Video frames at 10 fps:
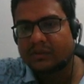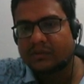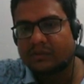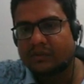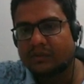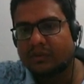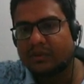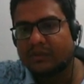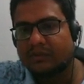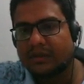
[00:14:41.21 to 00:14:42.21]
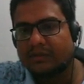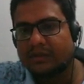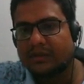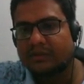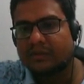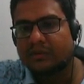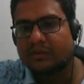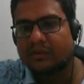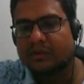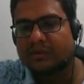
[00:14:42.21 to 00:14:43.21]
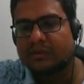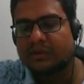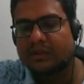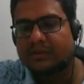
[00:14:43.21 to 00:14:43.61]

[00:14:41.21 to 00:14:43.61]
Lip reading: 4 by 5, that is equal to cos theta.